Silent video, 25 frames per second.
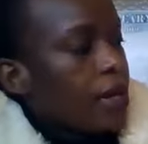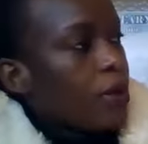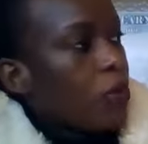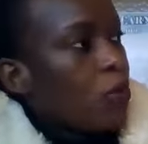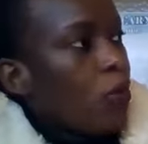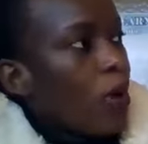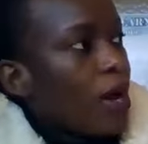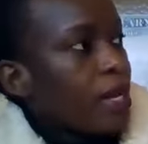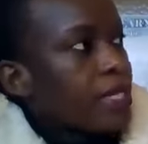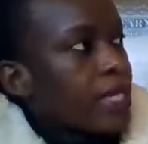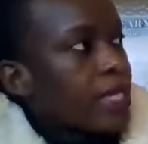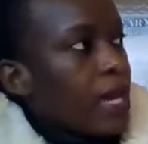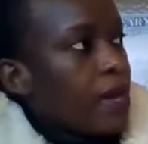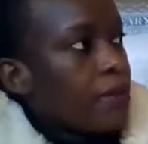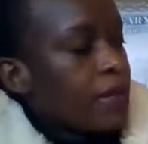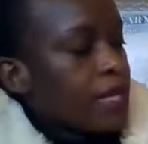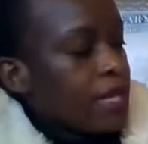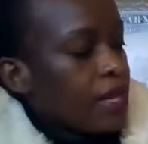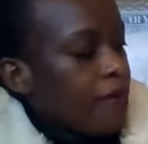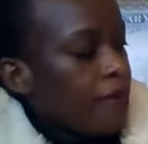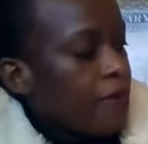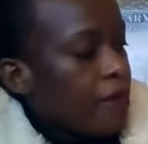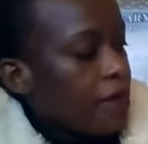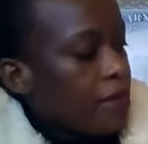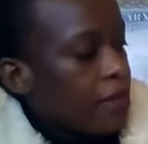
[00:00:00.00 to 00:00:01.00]
1 times
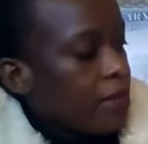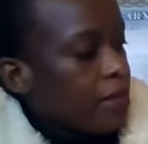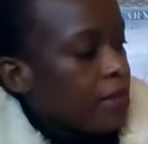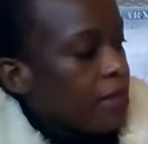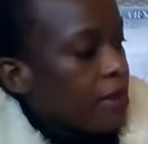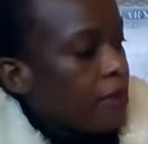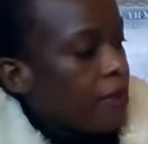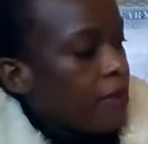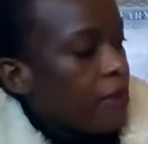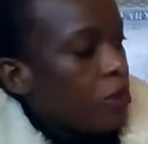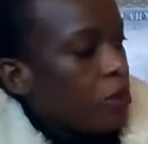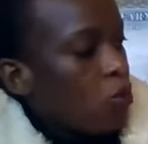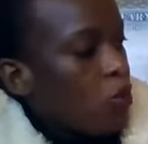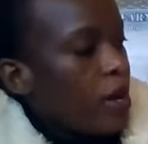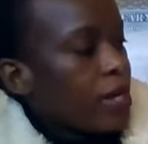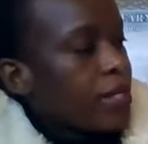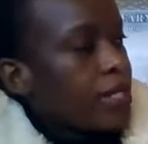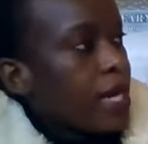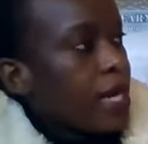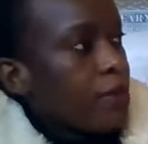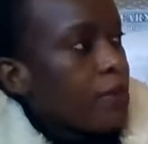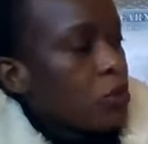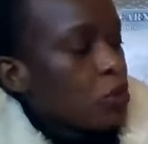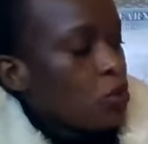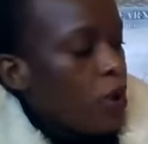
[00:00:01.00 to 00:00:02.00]
7, 7. 1
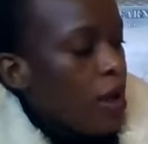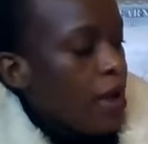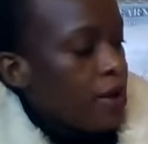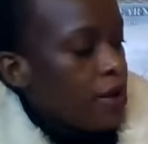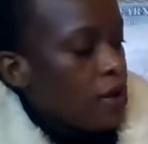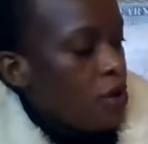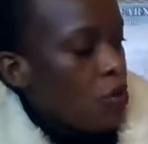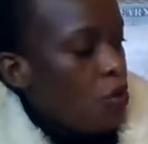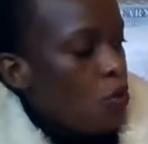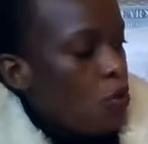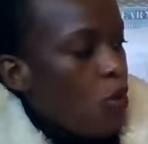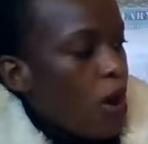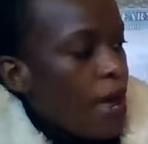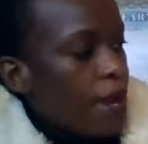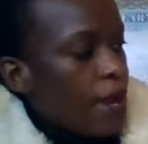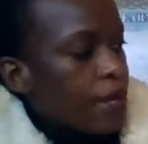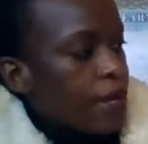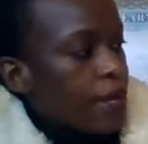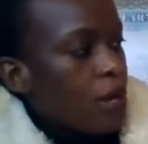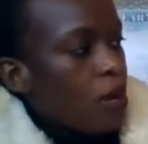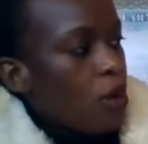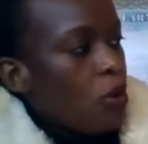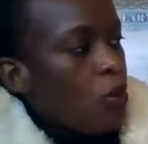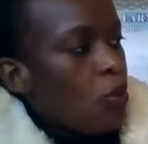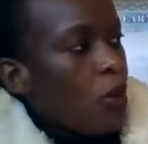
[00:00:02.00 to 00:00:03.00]
times 1, 1.
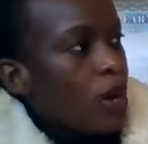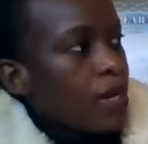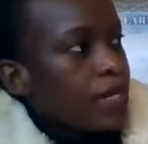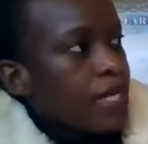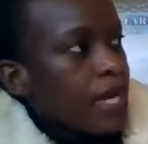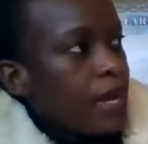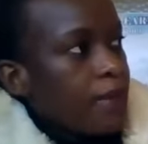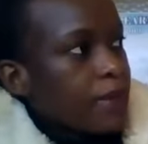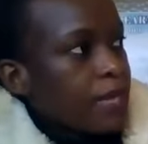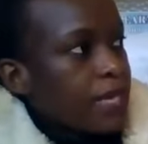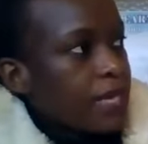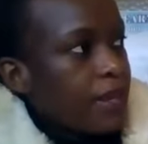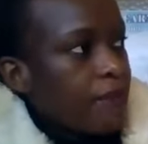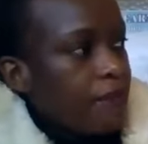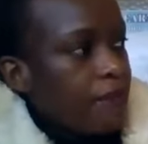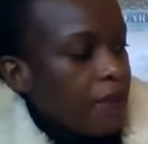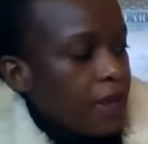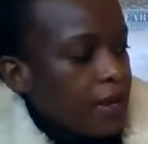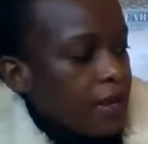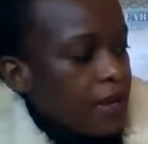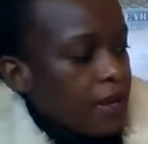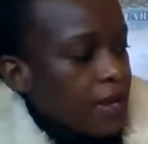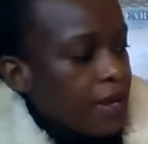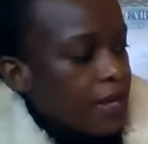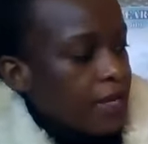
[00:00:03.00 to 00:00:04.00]
1 times
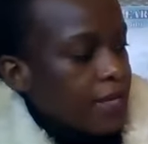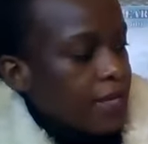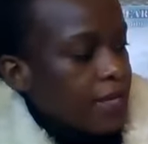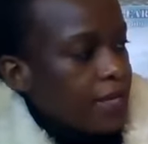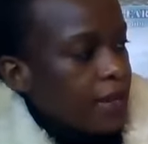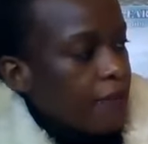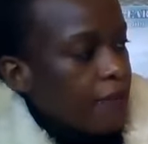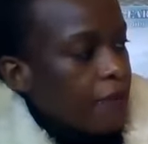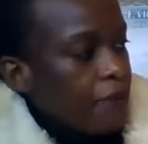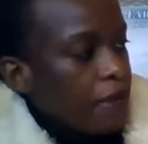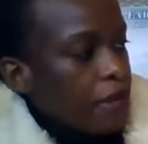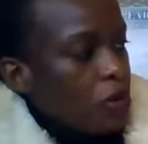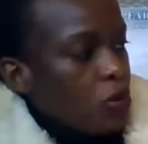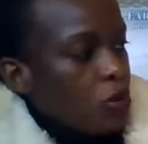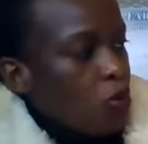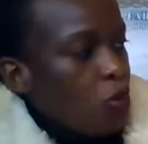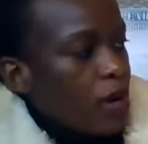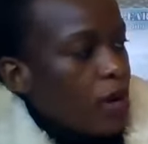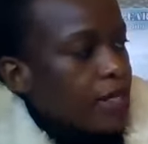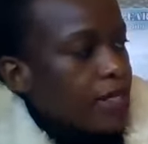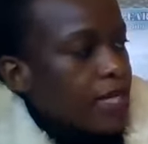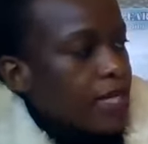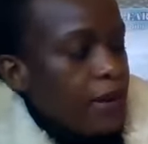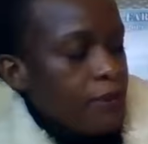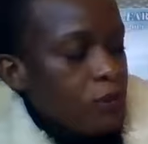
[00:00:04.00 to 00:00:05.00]
7, 7.
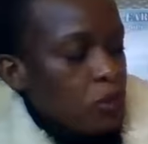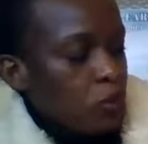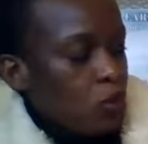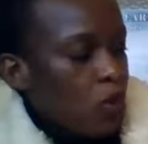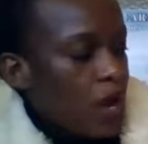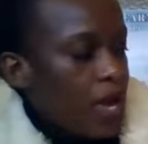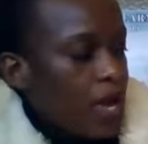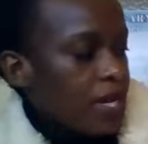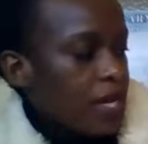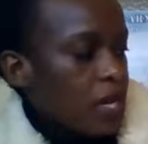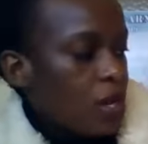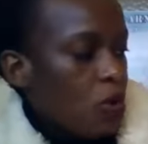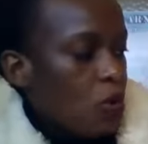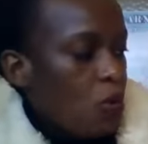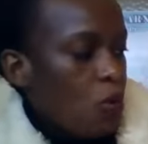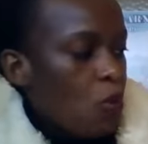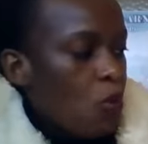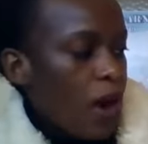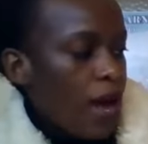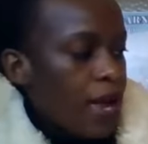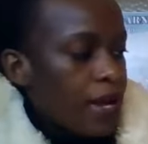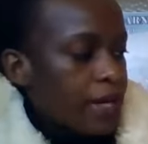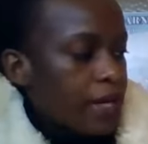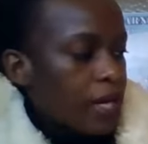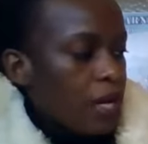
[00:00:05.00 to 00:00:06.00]
1 times 1,
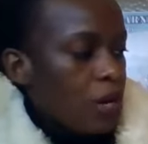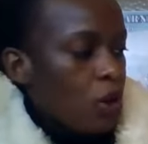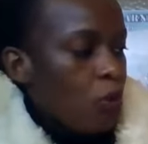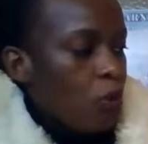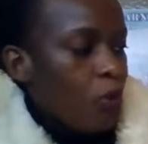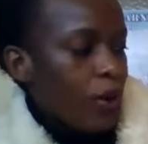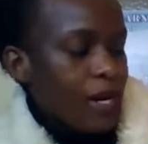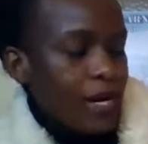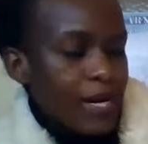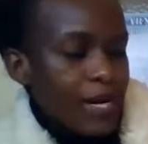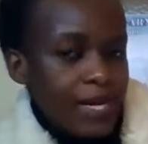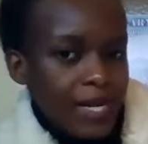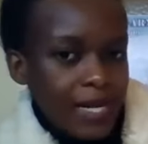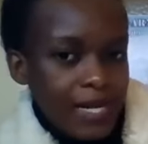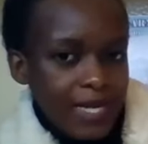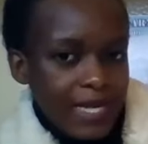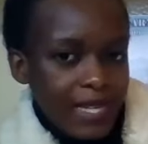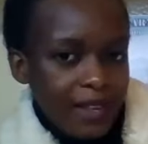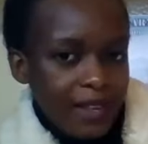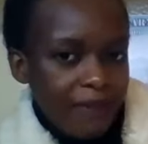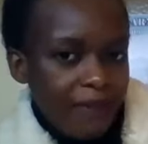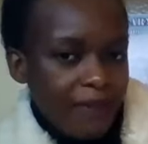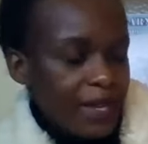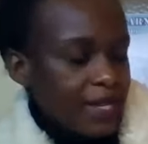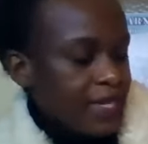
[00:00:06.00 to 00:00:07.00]
1.
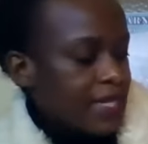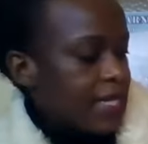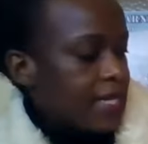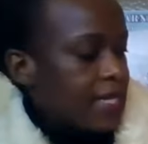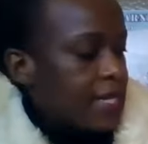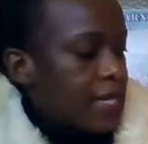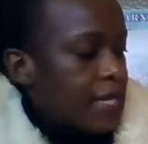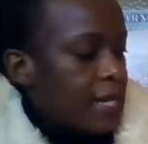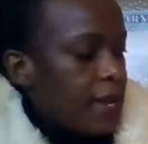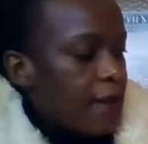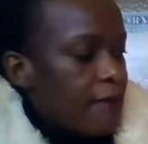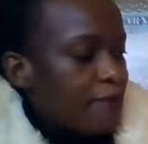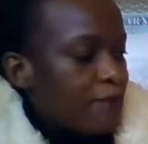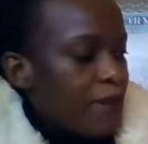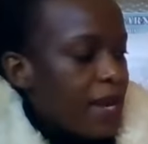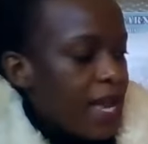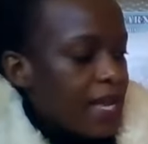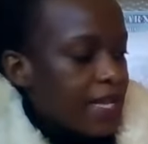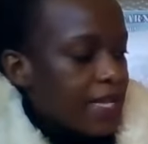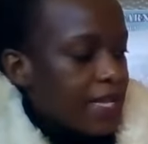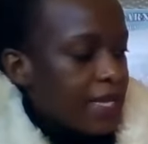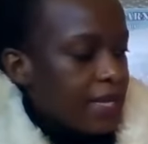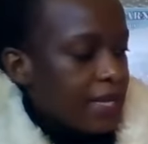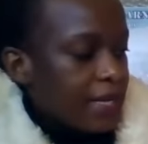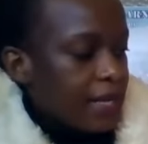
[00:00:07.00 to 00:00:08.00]
170
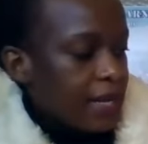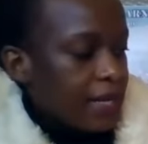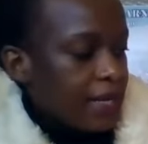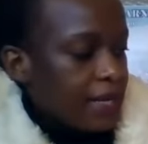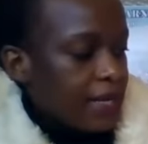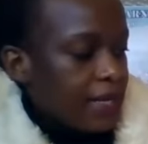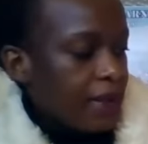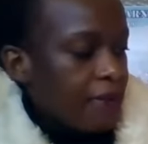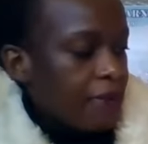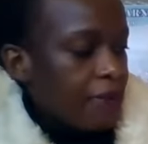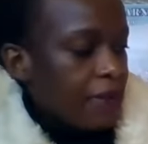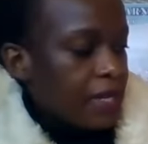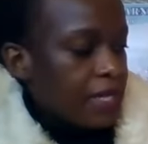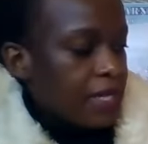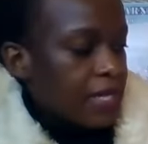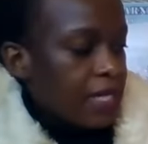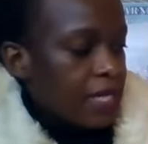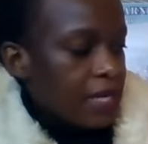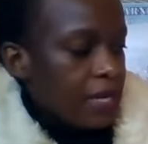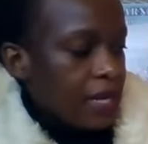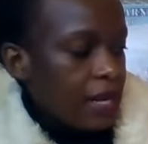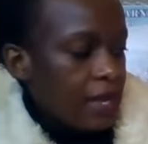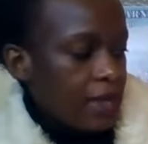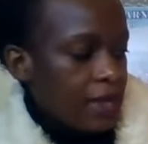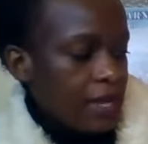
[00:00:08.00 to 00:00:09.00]
plus
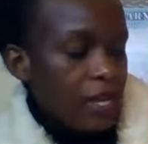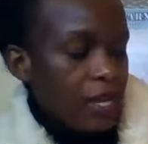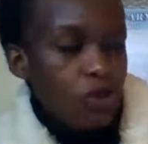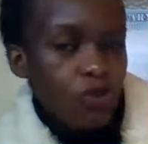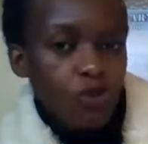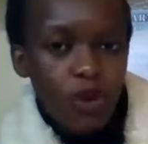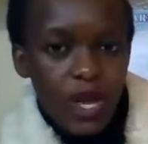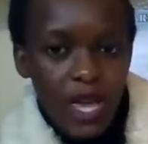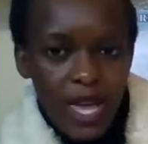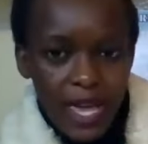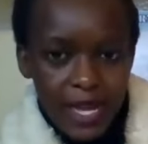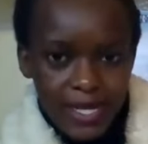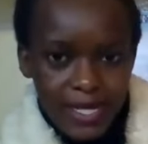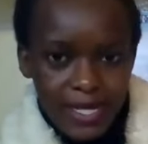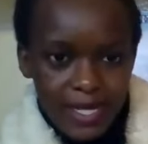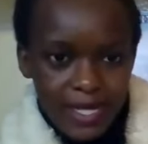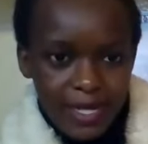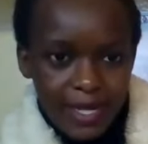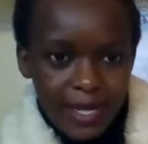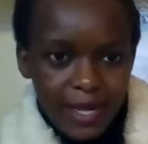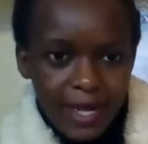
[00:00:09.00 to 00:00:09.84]
17, then you add.